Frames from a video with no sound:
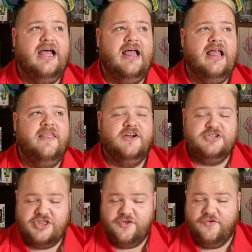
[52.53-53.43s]
there's
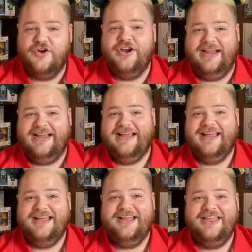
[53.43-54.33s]
three,
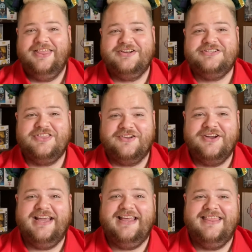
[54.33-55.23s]
there's
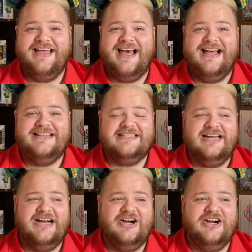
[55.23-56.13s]
three that
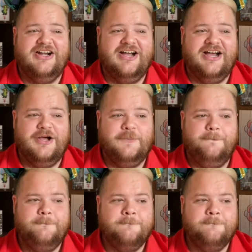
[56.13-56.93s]
are, um,